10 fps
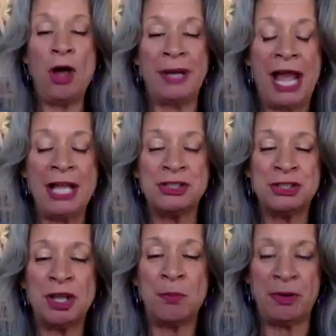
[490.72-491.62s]
but
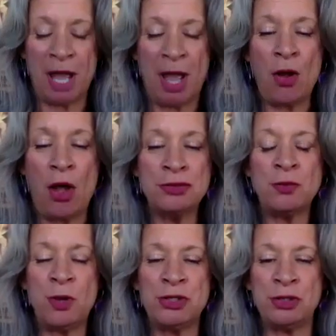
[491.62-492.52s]
I also
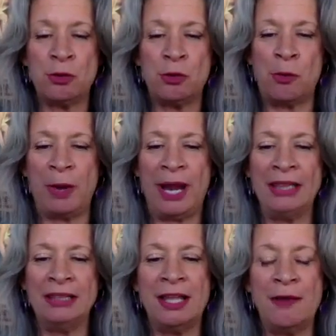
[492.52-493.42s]
want you to incorporate. I
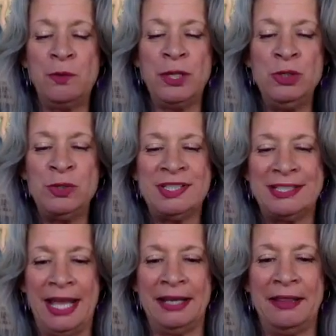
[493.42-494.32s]
loved when you
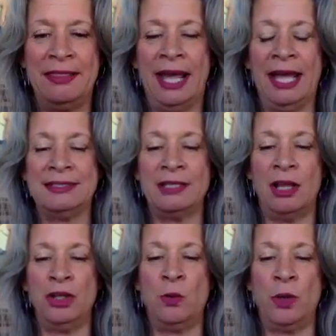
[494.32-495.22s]
said that,
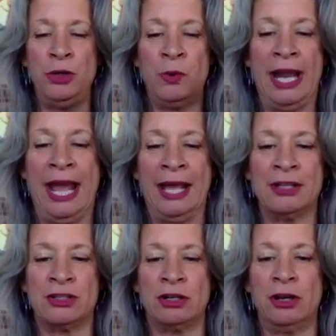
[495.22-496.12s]
when you were an
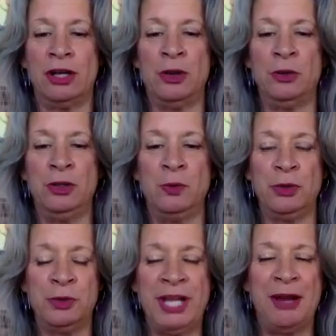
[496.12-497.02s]
actor,
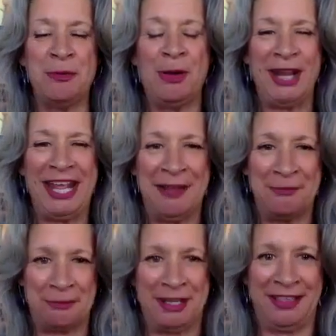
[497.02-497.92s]
you cared about
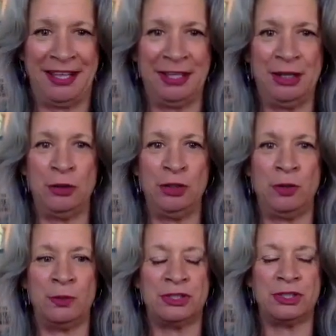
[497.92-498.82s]
everything. It
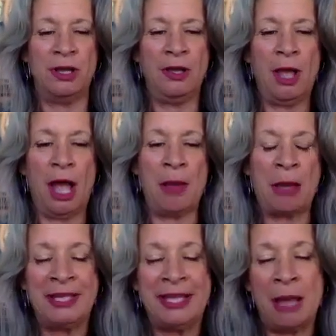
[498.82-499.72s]
was,
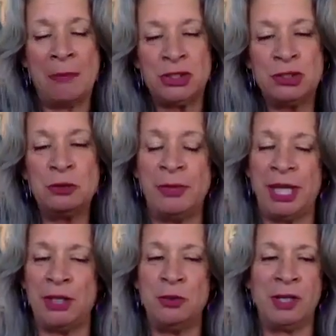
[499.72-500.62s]
I'm
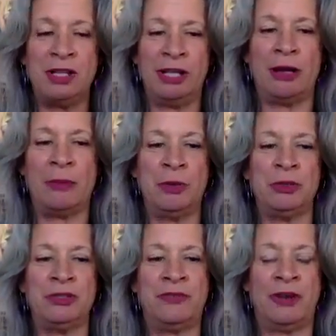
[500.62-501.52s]
assuming, and you can clear it up, it
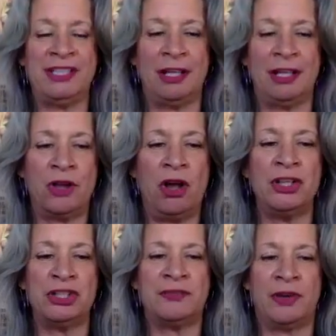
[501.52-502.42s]
was very
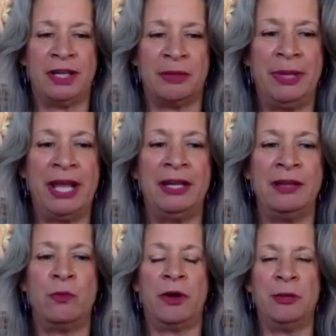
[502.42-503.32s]
self-conscious, very
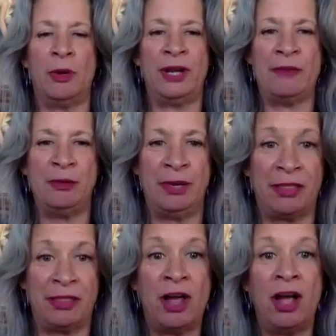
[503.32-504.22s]
competitive, worried about what everybody
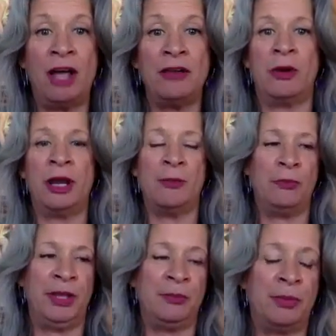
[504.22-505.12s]
thought, worried about
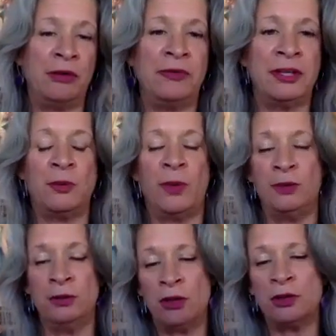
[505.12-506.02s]
being perfect, the way you
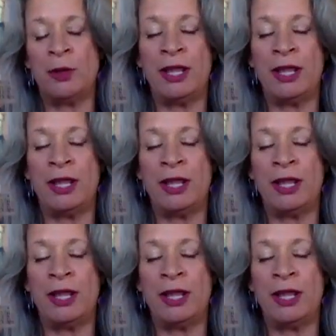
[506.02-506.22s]
looked,